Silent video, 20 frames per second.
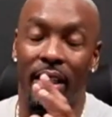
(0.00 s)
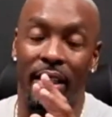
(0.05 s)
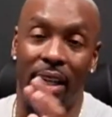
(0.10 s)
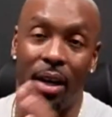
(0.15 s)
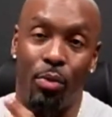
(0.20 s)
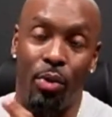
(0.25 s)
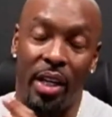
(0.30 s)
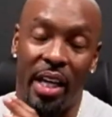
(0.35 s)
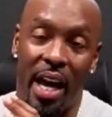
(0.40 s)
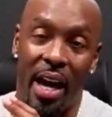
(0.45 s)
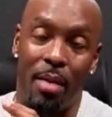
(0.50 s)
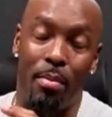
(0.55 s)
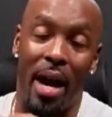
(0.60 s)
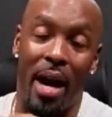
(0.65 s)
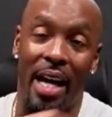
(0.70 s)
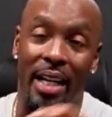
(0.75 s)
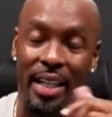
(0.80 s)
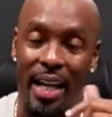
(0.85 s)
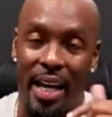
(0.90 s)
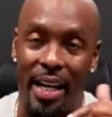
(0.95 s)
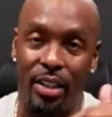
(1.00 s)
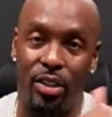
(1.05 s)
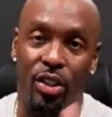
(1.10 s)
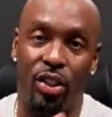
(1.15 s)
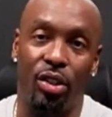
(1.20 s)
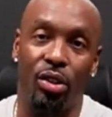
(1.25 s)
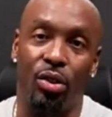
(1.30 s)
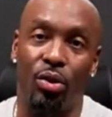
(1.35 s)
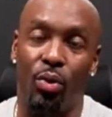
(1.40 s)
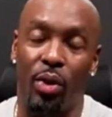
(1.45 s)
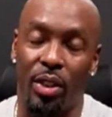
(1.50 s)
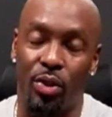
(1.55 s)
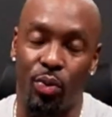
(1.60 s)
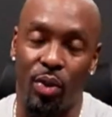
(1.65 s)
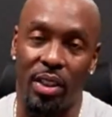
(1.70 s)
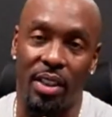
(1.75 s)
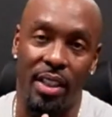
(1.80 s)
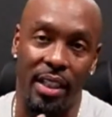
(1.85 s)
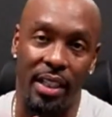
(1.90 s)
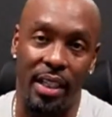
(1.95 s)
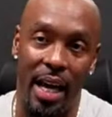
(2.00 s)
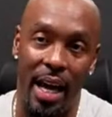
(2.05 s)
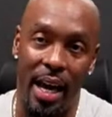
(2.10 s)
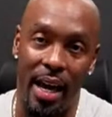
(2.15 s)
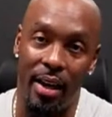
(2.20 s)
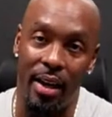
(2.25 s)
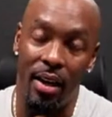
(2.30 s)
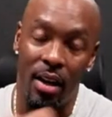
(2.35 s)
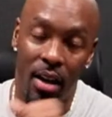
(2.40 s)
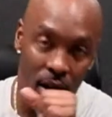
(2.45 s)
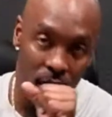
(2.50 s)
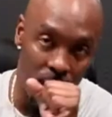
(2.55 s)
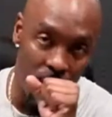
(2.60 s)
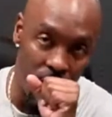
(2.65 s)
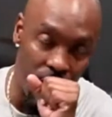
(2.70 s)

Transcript: Then we came back day two, which was today,